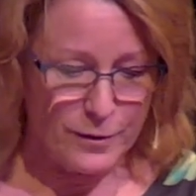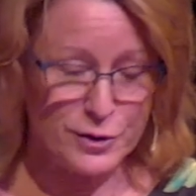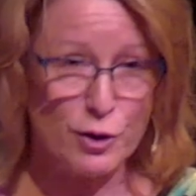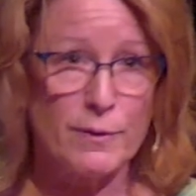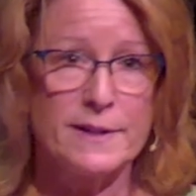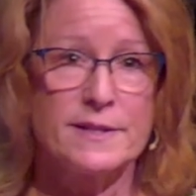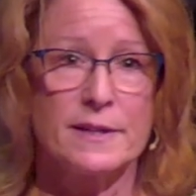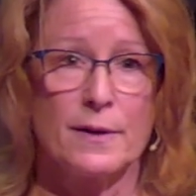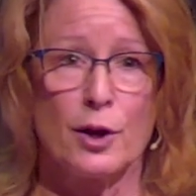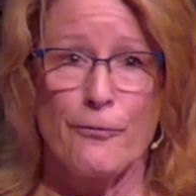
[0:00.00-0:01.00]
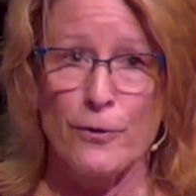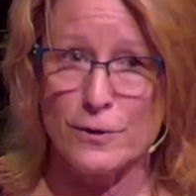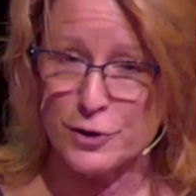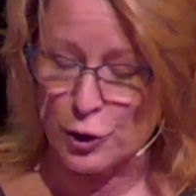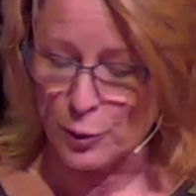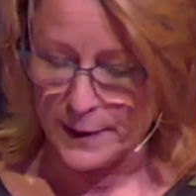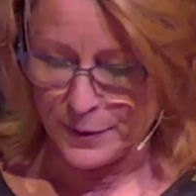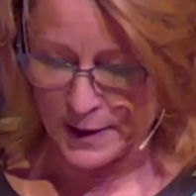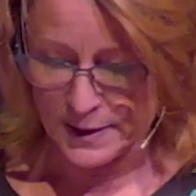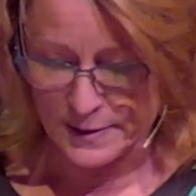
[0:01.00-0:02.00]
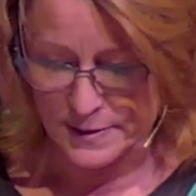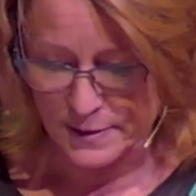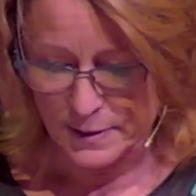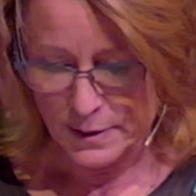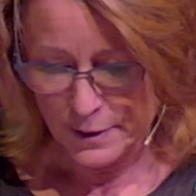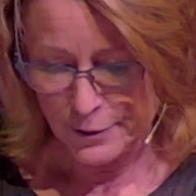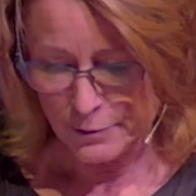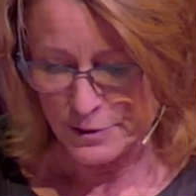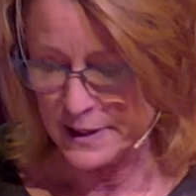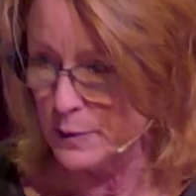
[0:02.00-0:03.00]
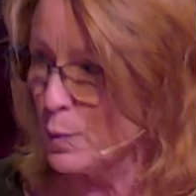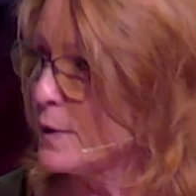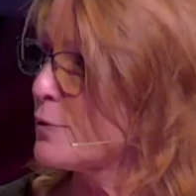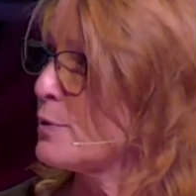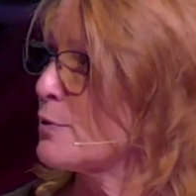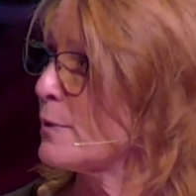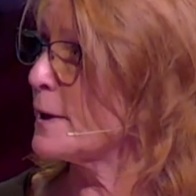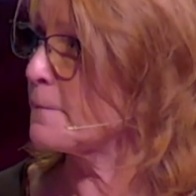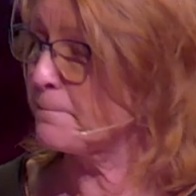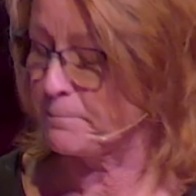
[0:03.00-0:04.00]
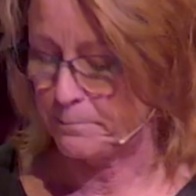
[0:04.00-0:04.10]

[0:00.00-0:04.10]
First Corinthians, 1 Corinthians 13, 1 through 3.